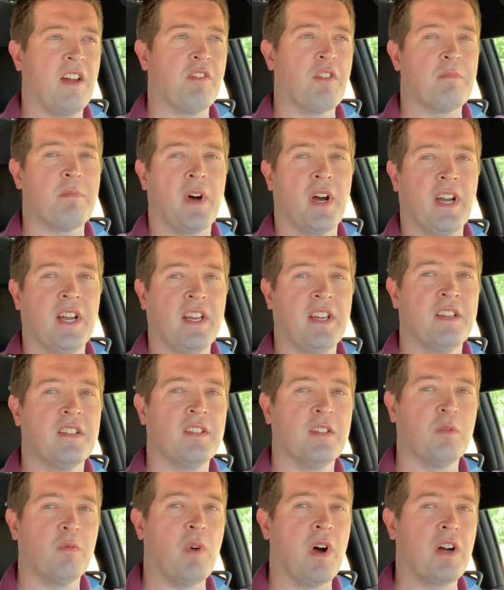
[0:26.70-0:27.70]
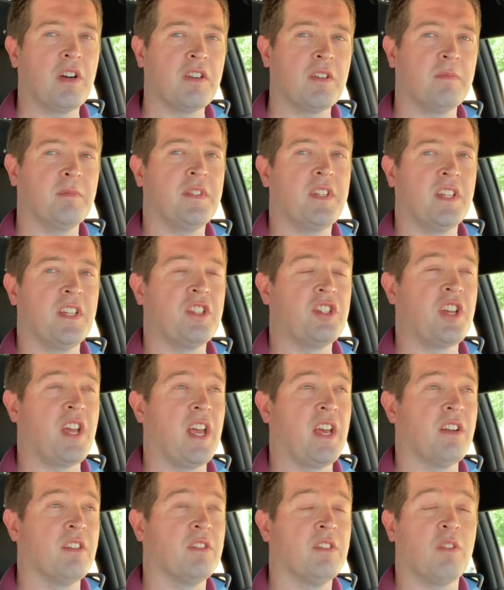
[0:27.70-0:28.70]
everybody, welcome to the
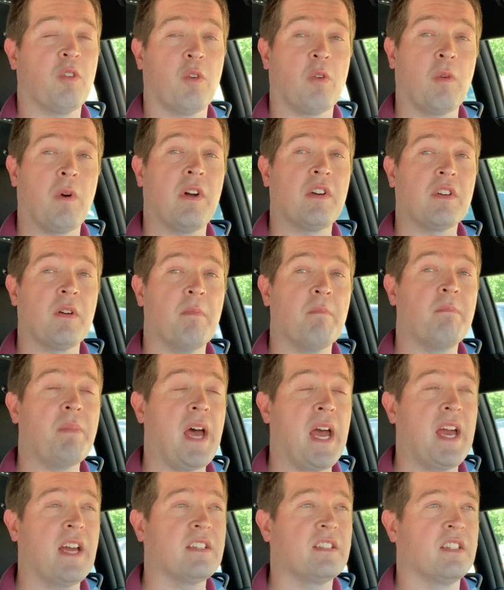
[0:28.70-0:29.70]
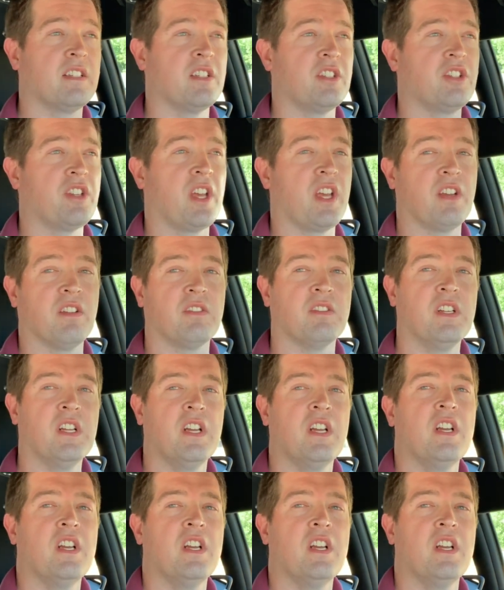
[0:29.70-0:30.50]
channel, or welcome back to the channel.